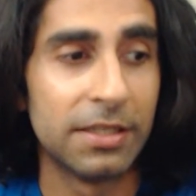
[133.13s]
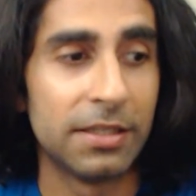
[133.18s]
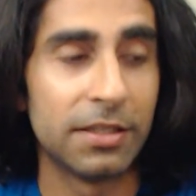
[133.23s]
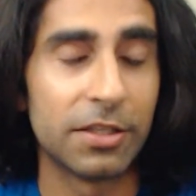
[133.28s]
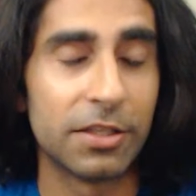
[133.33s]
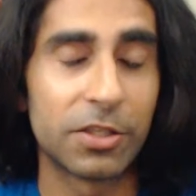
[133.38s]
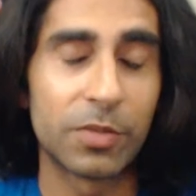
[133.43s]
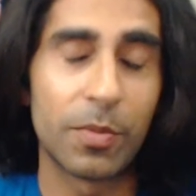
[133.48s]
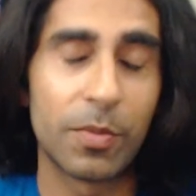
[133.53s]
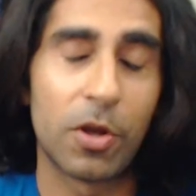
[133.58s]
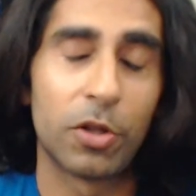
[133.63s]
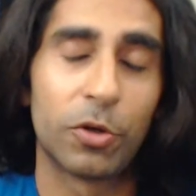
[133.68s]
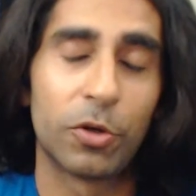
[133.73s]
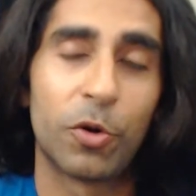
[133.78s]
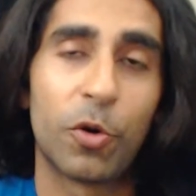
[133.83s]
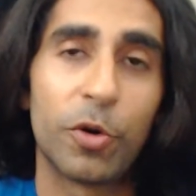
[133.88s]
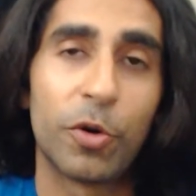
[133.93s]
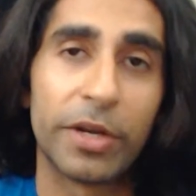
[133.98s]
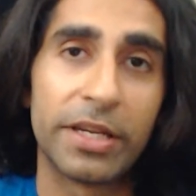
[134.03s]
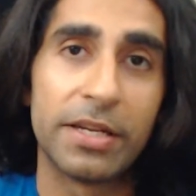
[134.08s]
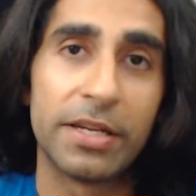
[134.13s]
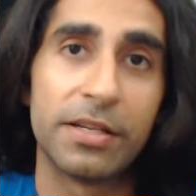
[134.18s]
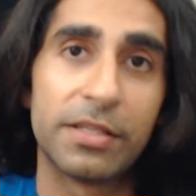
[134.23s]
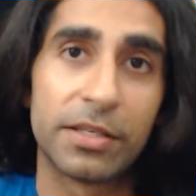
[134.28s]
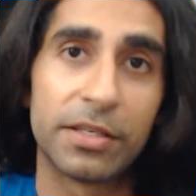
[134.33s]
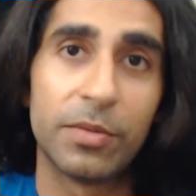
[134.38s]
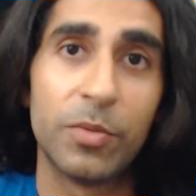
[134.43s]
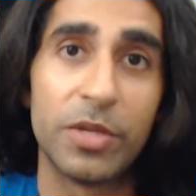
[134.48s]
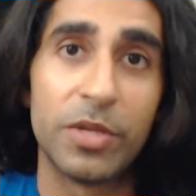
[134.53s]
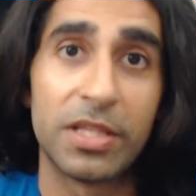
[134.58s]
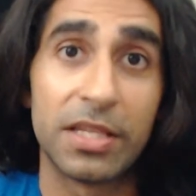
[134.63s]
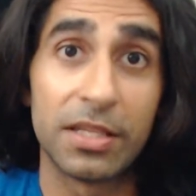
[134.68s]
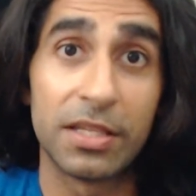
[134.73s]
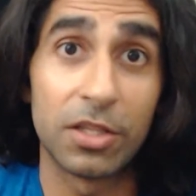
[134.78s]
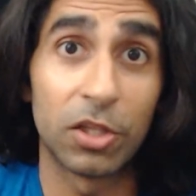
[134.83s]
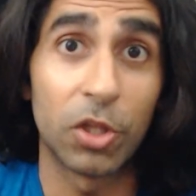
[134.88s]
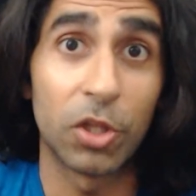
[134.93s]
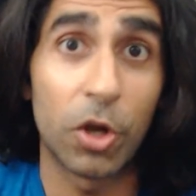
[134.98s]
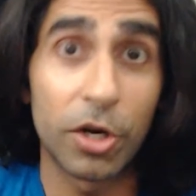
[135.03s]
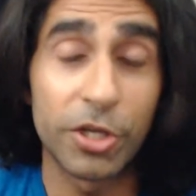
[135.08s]
the smaller organism within
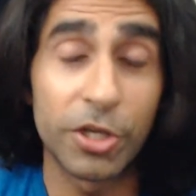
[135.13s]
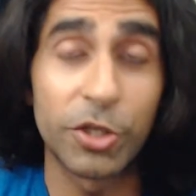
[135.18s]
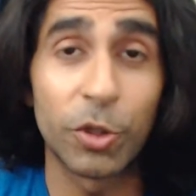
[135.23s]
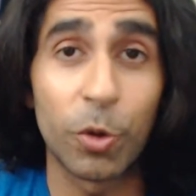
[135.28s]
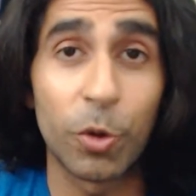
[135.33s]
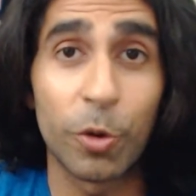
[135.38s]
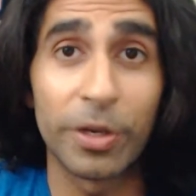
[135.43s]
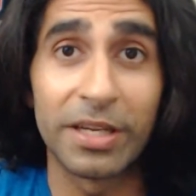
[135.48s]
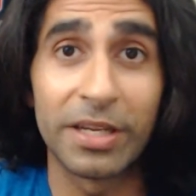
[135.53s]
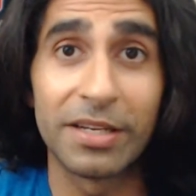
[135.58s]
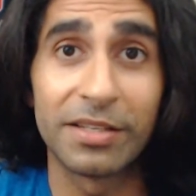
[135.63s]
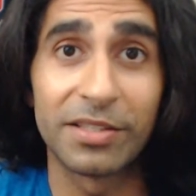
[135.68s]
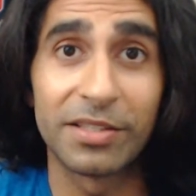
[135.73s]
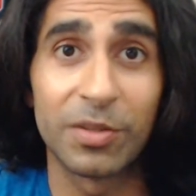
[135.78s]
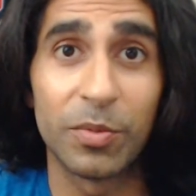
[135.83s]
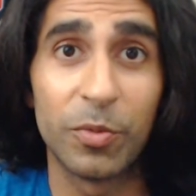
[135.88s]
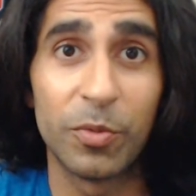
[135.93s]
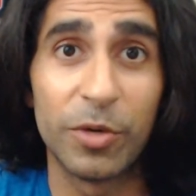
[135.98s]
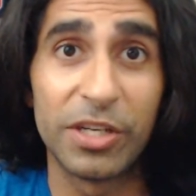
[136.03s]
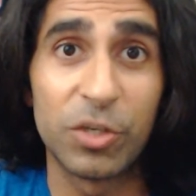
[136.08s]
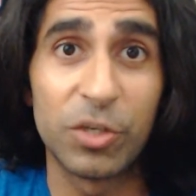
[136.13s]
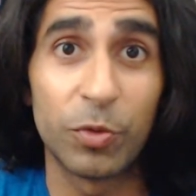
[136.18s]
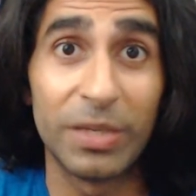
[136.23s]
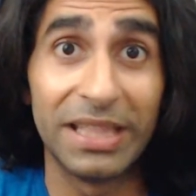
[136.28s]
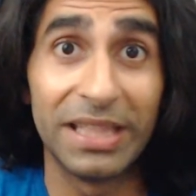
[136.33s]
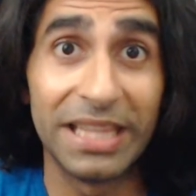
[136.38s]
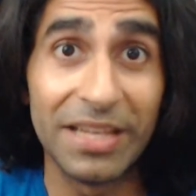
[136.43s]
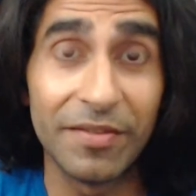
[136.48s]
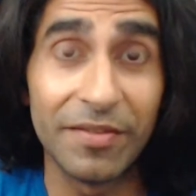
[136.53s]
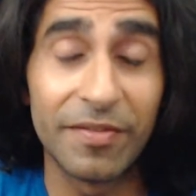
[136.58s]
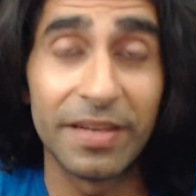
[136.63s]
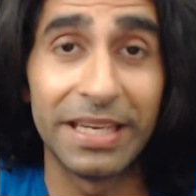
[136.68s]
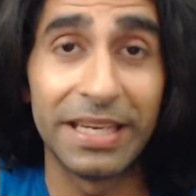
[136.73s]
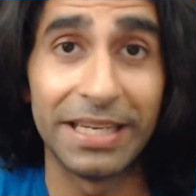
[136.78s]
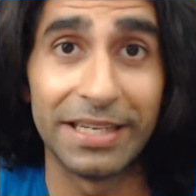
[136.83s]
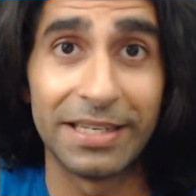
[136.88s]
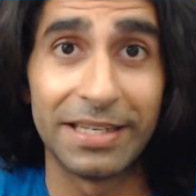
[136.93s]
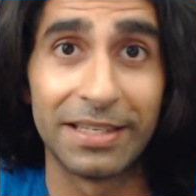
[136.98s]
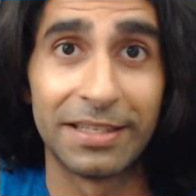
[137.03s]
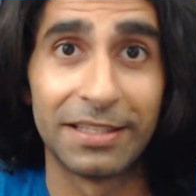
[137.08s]
the larger organism which we live
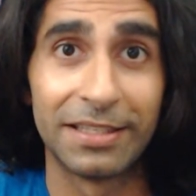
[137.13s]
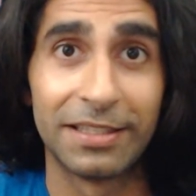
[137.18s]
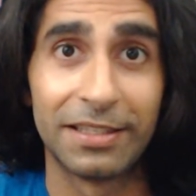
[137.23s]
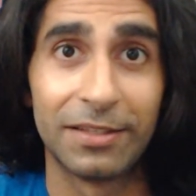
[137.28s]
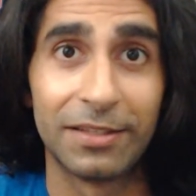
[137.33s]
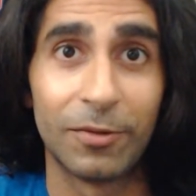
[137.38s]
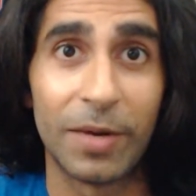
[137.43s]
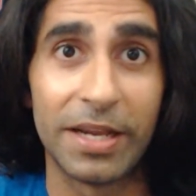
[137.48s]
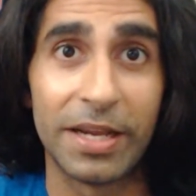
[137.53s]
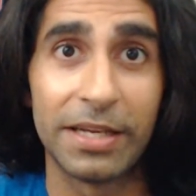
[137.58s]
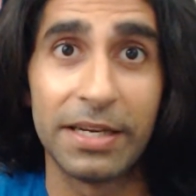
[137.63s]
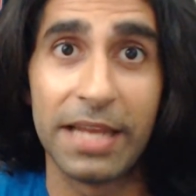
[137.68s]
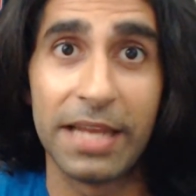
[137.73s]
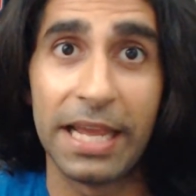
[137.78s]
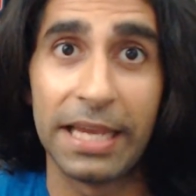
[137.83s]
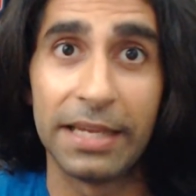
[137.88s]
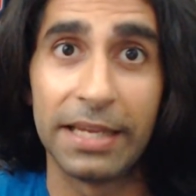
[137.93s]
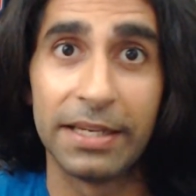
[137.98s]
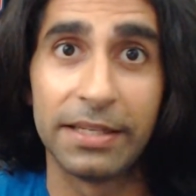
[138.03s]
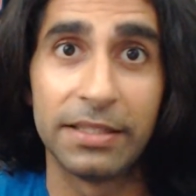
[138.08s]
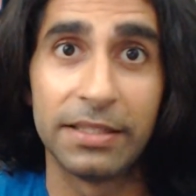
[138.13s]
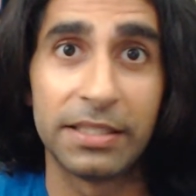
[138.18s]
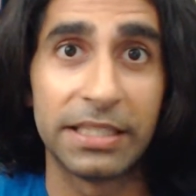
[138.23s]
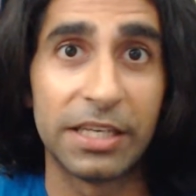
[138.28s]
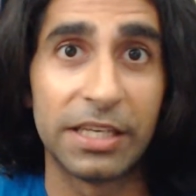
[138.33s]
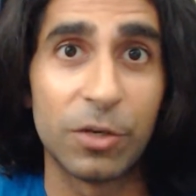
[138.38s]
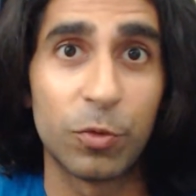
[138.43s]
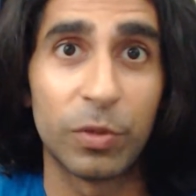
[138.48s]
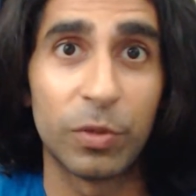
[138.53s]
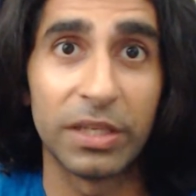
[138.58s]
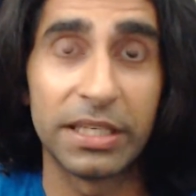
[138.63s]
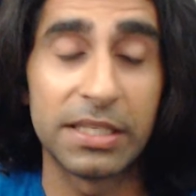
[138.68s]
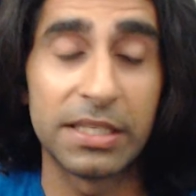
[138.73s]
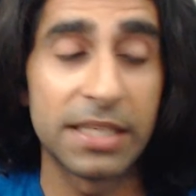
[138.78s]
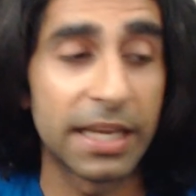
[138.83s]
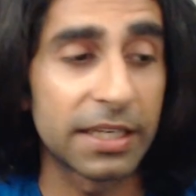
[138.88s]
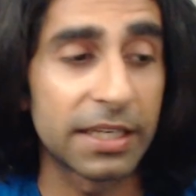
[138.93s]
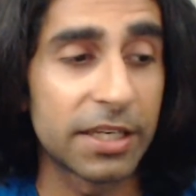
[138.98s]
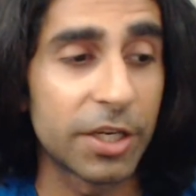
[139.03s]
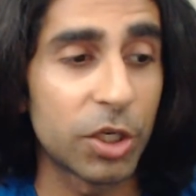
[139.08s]
in, right? And to get really
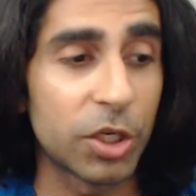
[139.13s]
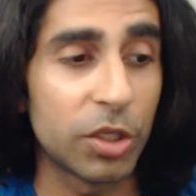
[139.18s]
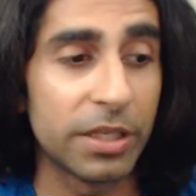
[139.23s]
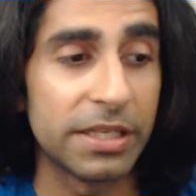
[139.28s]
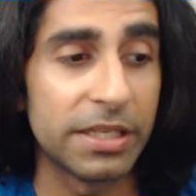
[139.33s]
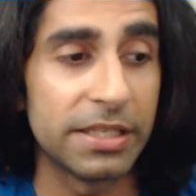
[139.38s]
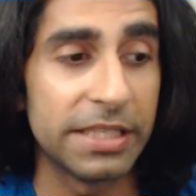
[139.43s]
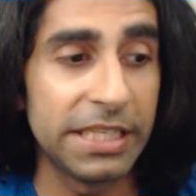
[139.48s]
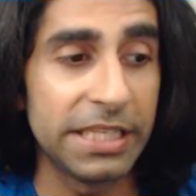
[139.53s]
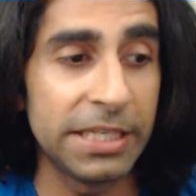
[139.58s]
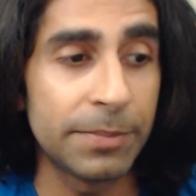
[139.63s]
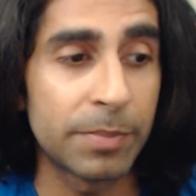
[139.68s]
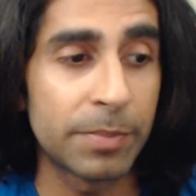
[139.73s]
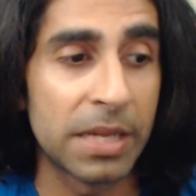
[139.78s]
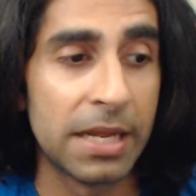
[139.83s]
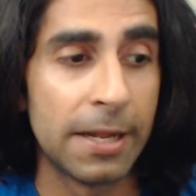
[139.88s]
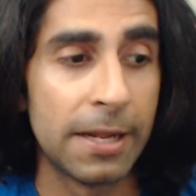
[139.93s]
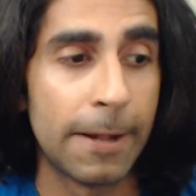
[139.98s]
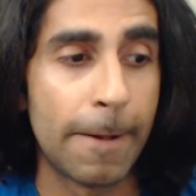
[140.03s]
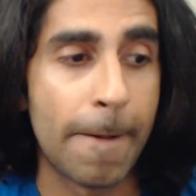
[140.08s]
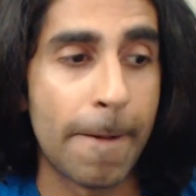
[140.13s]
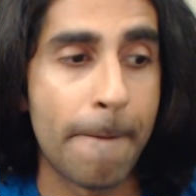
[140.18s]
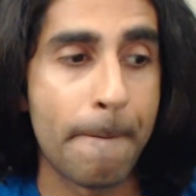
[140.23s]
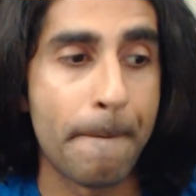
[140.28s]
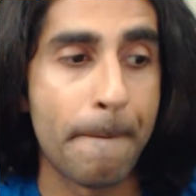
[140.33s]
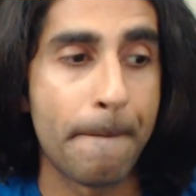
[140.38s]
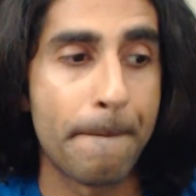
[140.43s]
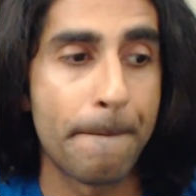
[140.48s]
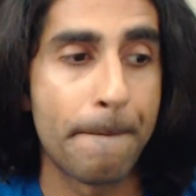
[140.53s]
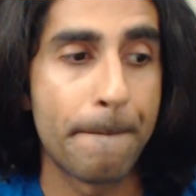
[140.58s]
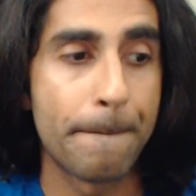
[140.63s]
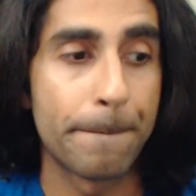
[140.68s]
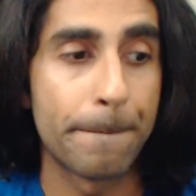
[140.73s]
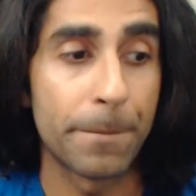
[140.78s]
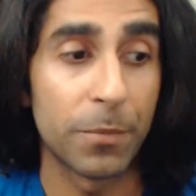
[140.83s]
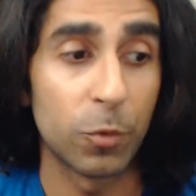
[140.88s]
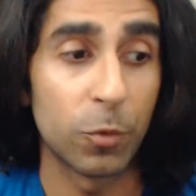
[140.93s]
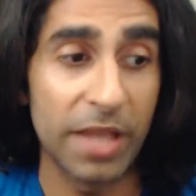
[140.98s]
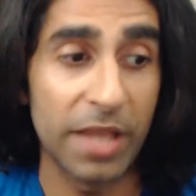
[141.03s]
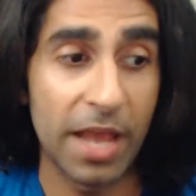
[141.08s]
technical and deep,
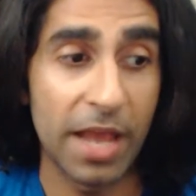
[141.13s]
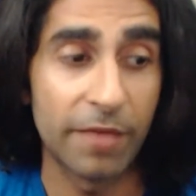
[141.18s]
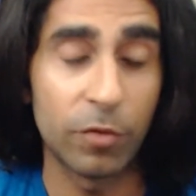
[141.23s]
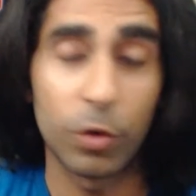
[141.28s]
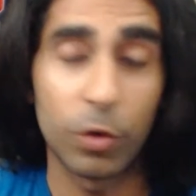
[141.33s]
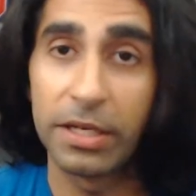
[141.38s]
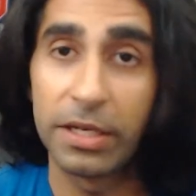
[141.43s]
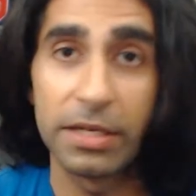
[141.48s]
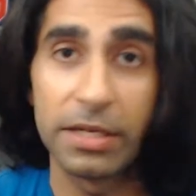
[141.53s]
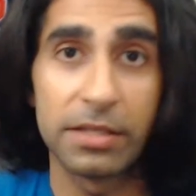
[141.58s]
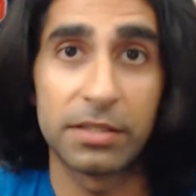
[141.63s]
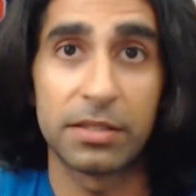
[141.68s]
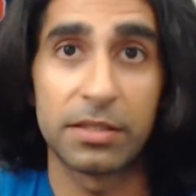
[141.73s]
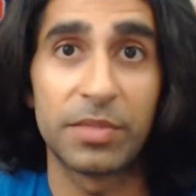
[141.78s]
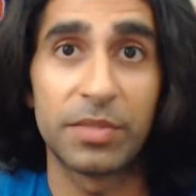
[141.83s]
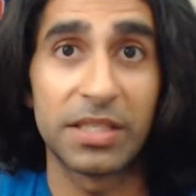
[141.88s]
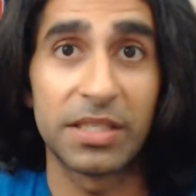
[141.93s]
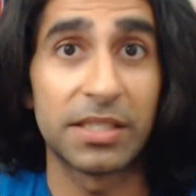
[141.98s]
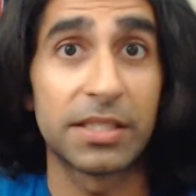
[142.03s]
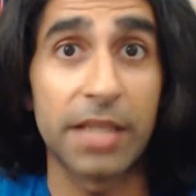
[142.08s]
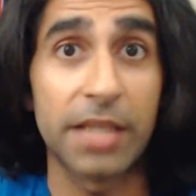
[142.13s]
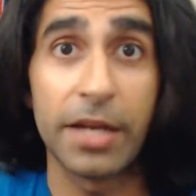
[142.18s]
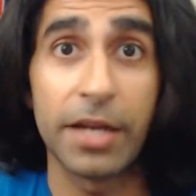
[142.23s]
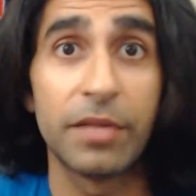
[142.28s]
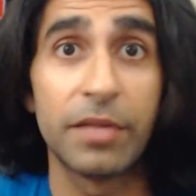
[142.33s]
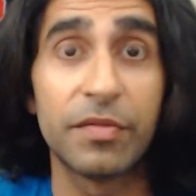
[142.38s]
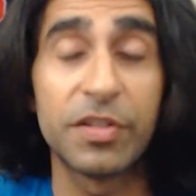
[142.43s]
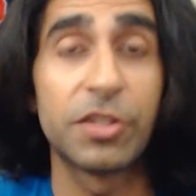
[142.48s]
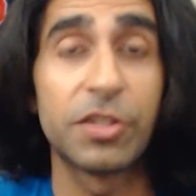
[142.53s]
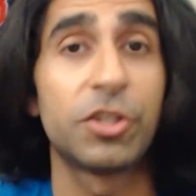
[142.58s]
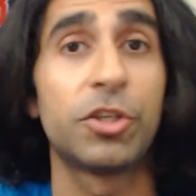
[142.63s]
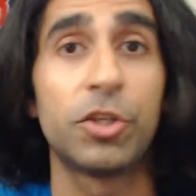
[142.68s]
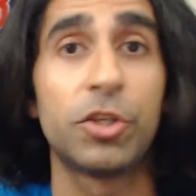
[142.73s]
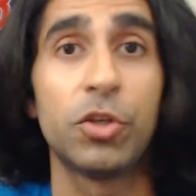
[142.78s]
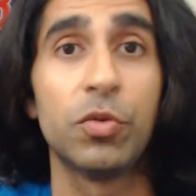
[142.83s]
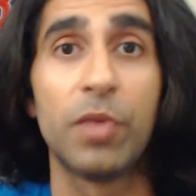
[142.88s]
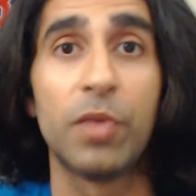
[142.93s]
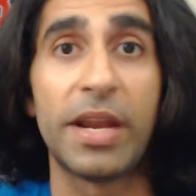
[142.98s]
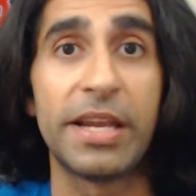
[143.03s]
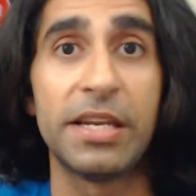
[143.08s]
we have organisms inside of us
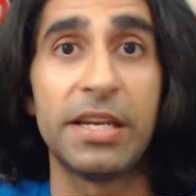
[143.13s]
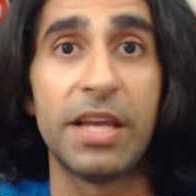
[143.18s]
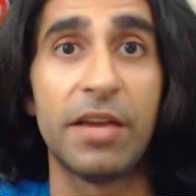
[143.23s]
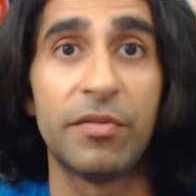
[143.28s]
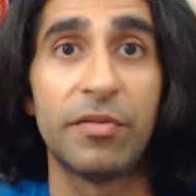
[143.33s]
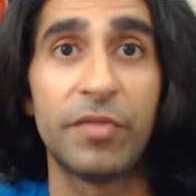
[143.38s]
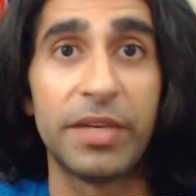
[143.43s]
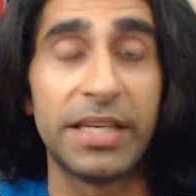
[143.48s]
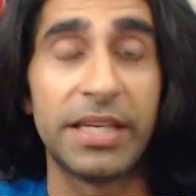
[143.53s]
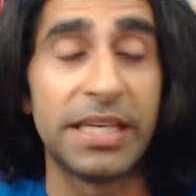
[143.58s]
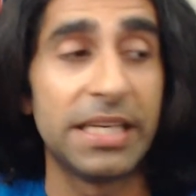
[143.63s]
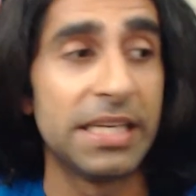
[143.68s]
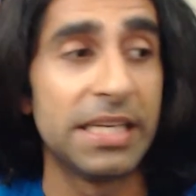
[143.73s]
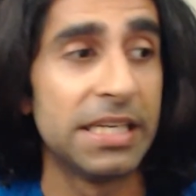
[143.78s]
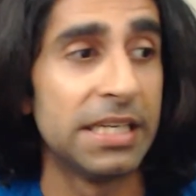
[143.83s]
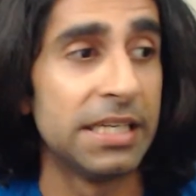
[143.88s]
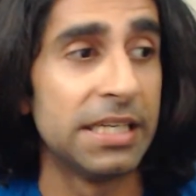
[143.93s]
too, right? Every